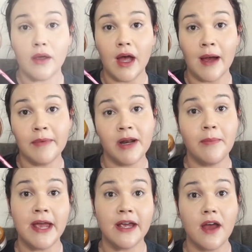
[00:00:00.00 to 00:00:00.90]
I'm gonna
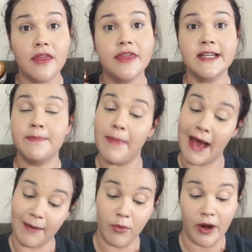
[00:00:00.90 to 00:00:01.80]
bake this
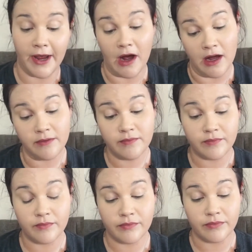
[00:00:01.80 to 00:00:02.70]
bad boy on.
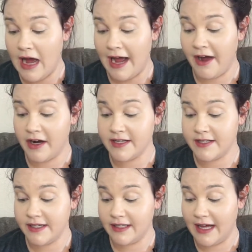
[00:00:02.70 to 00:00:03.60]
I
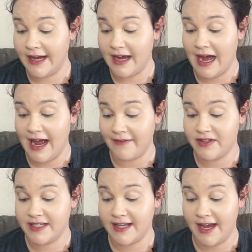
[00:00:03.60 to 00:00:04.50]
honestly, I have
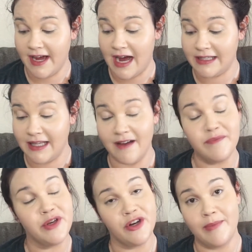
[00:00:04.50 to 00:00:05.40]
to say, I love Beauty